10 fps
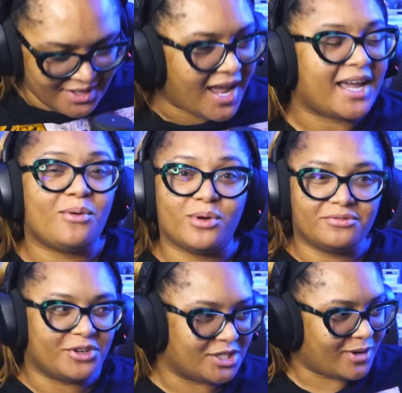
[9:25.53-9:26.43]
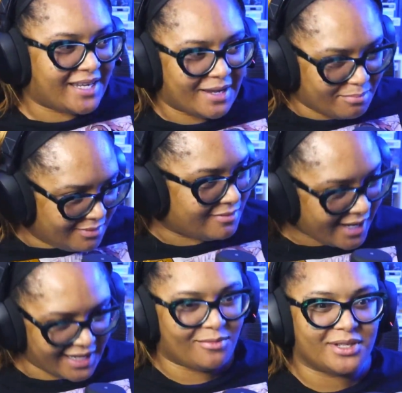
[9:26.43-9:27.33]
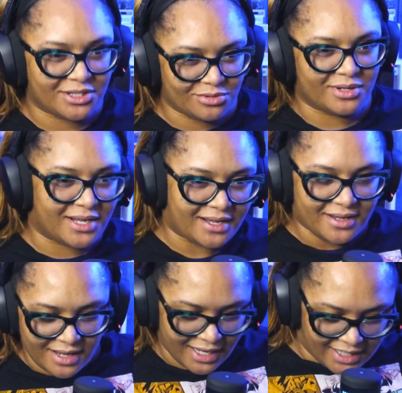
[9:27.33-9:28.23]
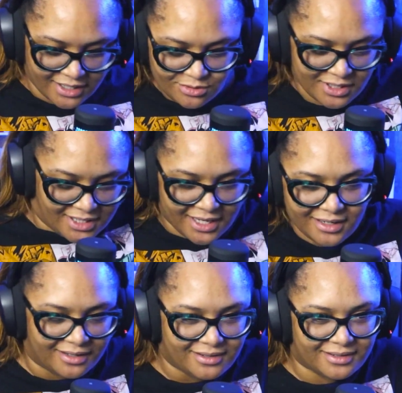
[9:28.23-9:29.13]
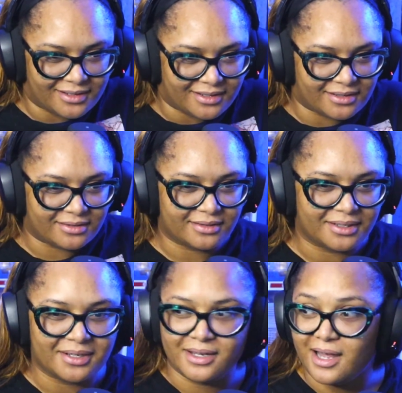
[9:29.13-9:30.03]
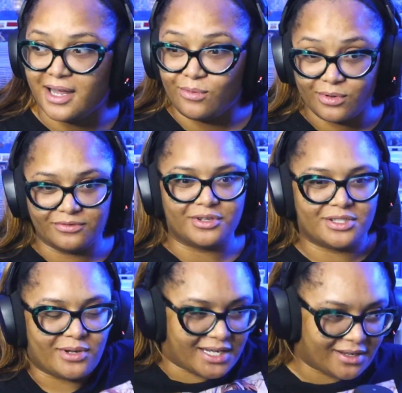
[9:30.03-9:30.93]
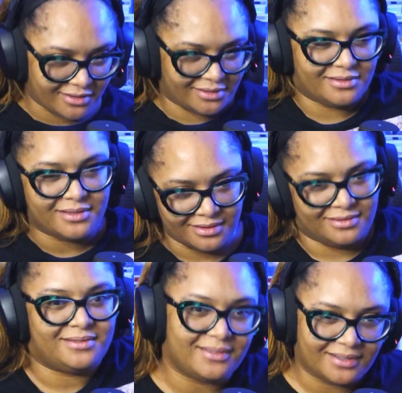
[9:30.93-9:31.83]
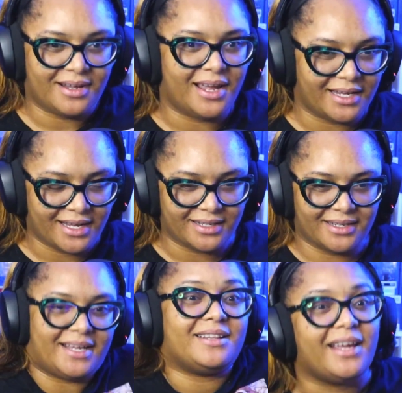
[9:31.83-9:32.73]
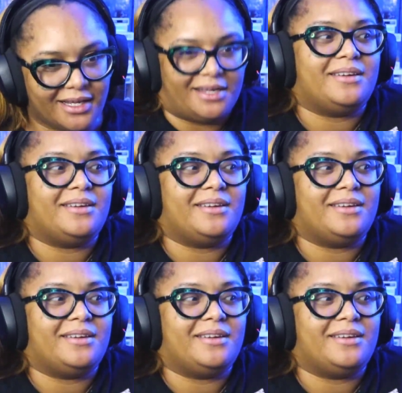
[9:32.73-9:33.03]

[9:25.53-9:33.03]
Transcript: I got one foot, so I can't really do it. I can't do the thing. I got one foot, so I can't. I gotta like.